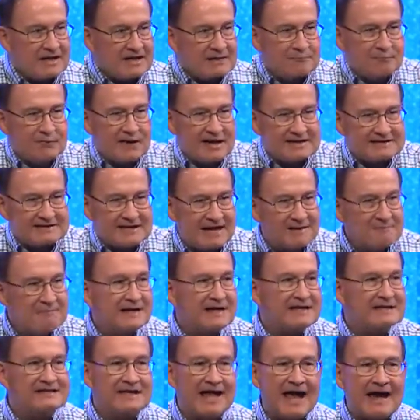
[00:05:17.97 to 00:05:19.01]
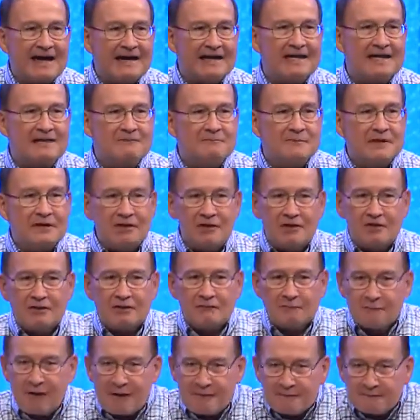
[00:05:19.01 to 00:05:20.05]
The plate's got to be exactly in the middle,
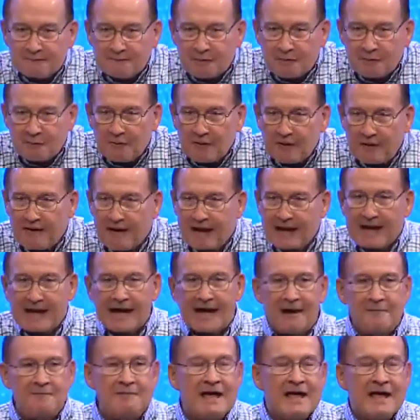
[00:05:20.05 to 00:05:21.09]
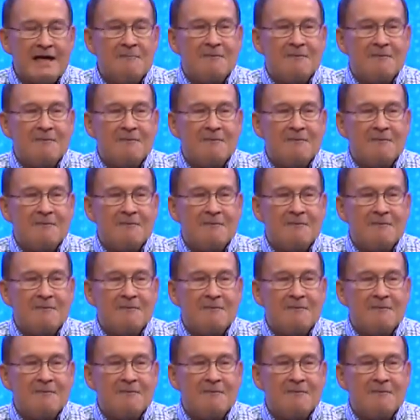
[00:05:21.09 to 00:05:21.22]
right in front of where I am.